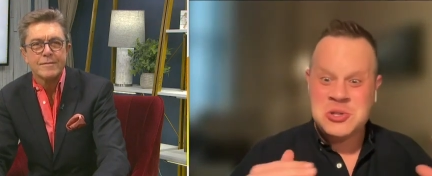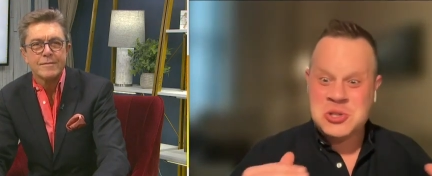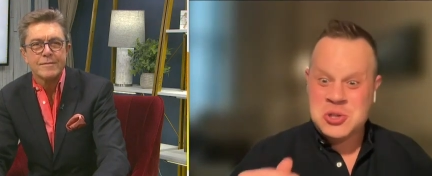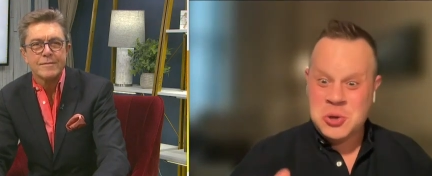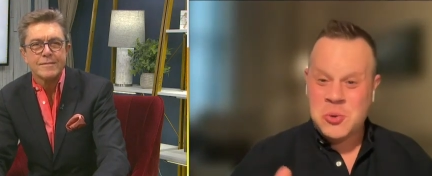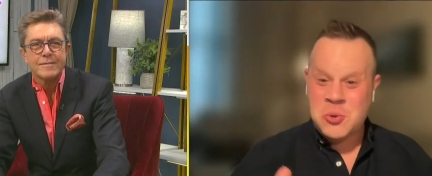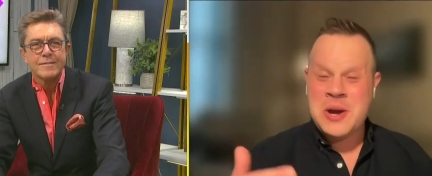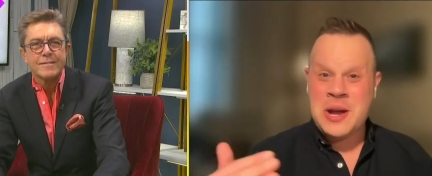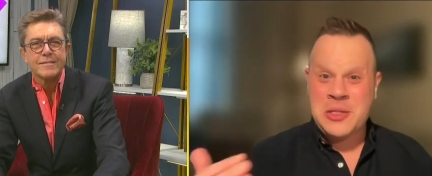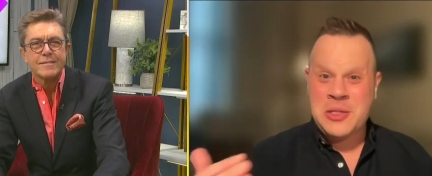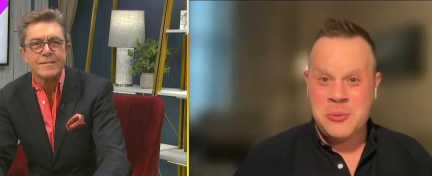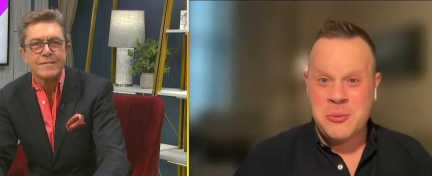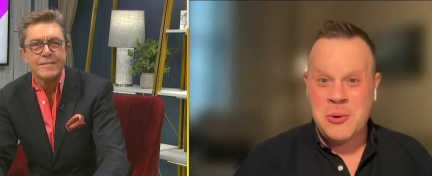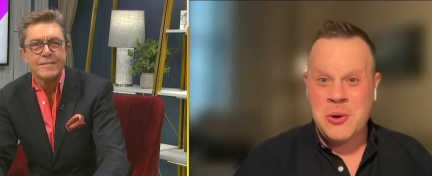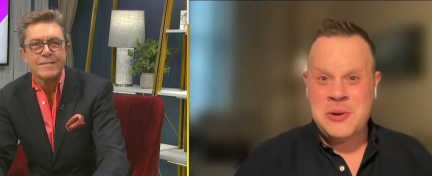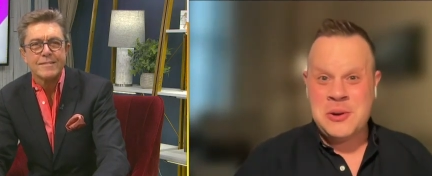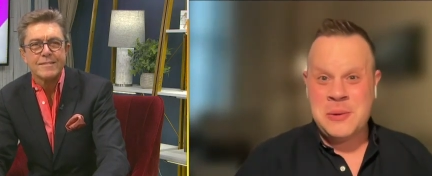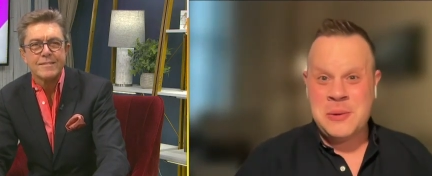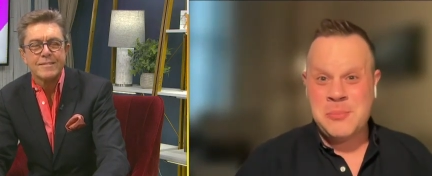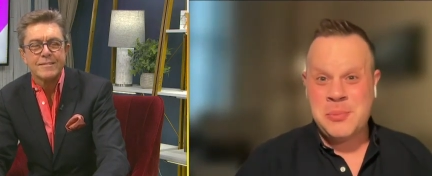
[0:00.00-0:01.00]
Speaker 1: you're touring on the
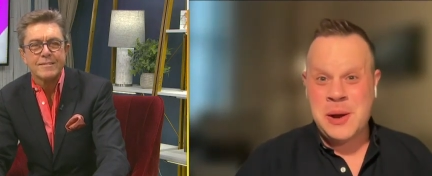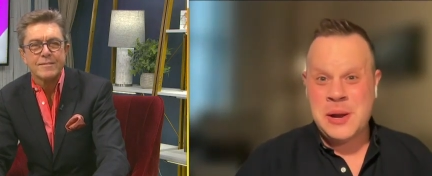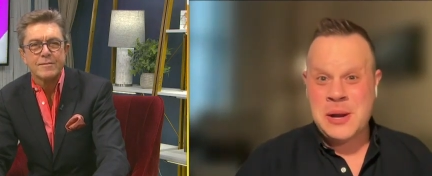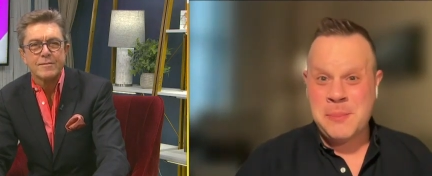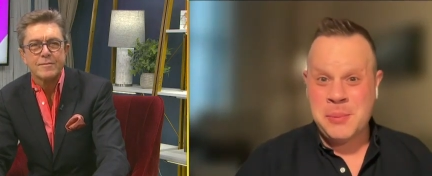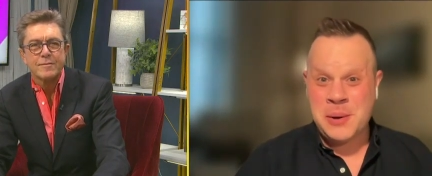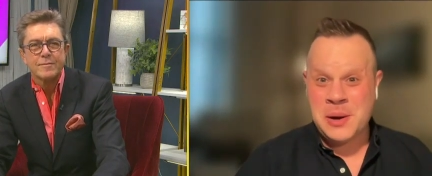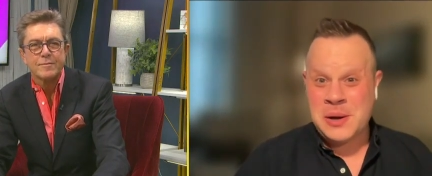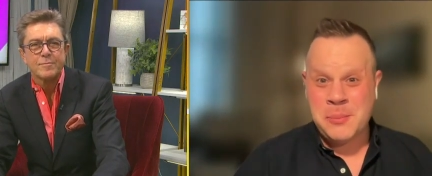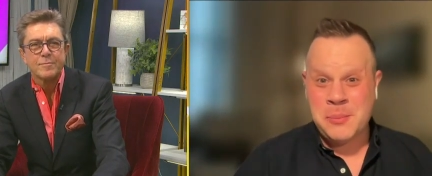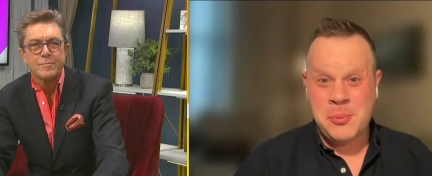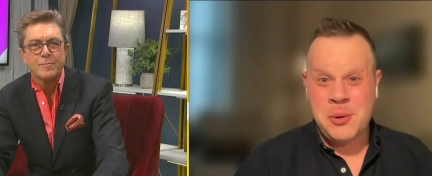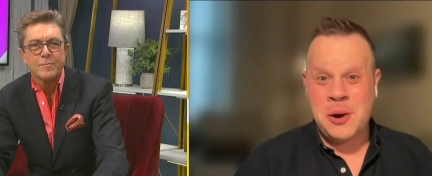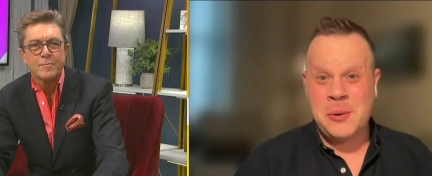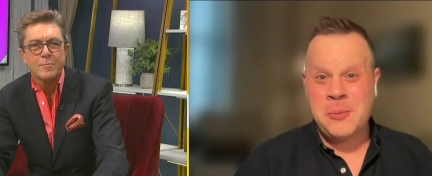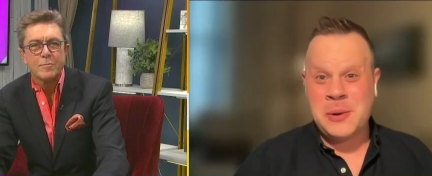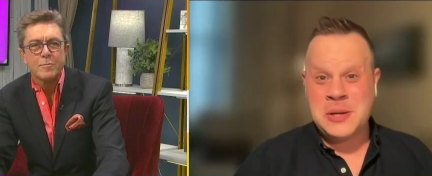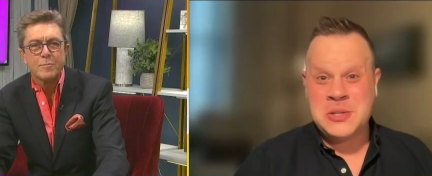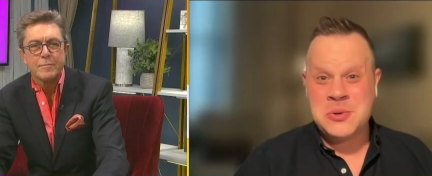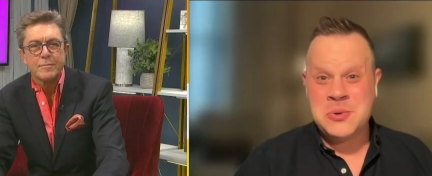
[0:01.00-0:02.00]
road in a, in a, in a
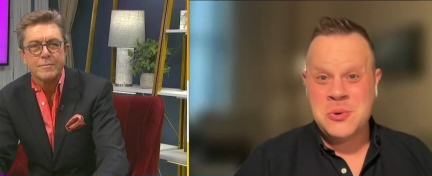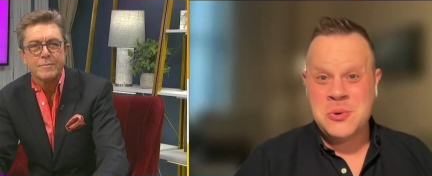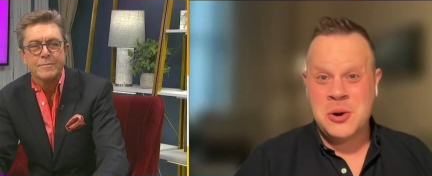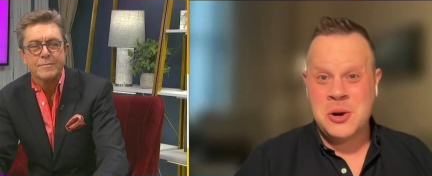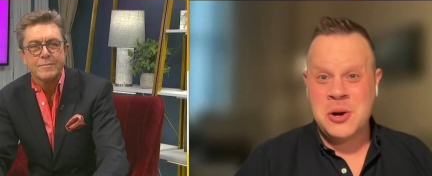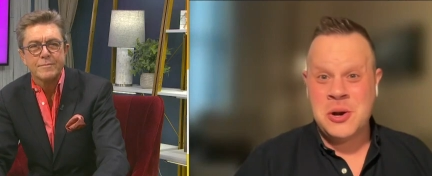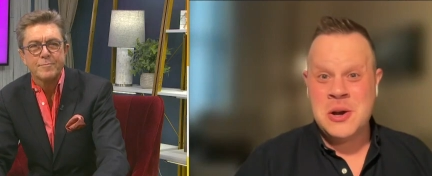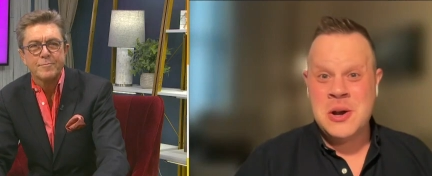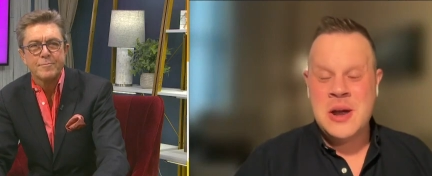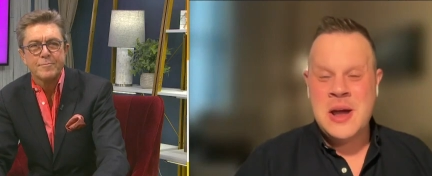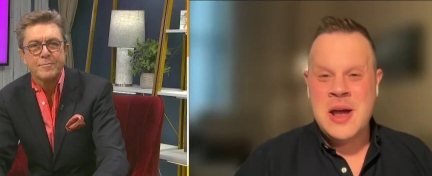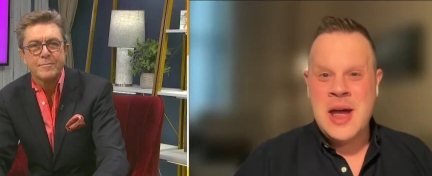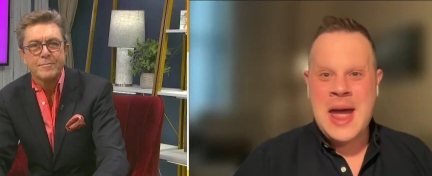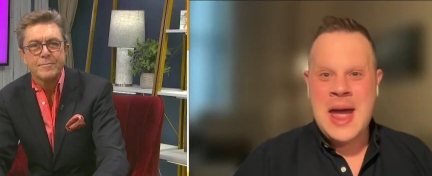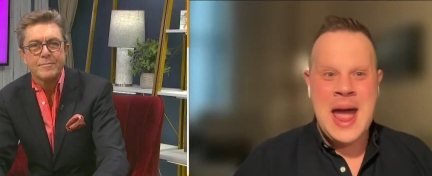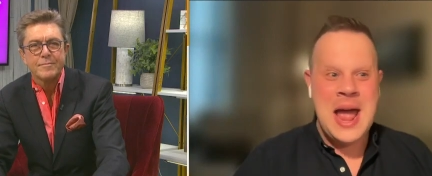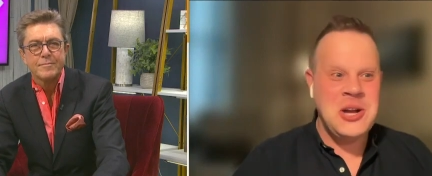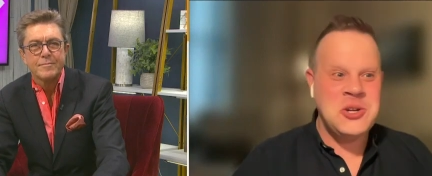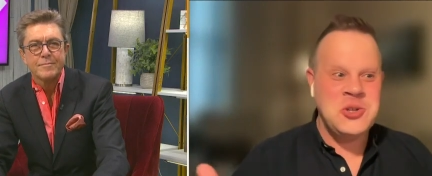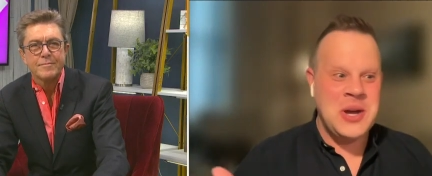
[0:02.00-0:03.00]
Broadway tour
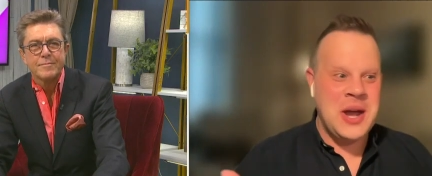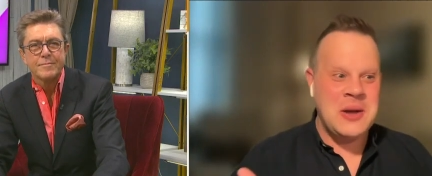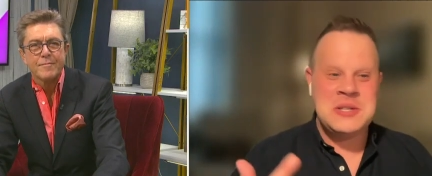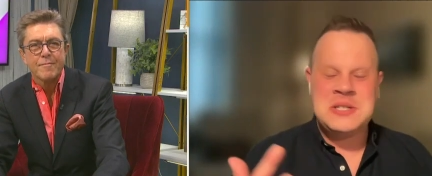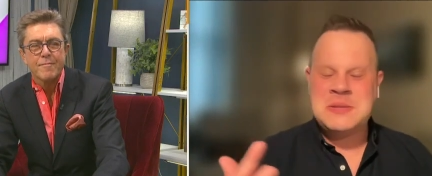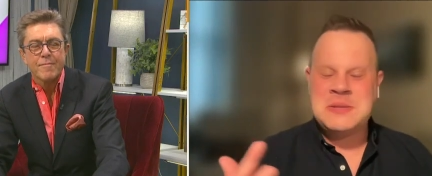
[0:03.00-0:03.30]
actually how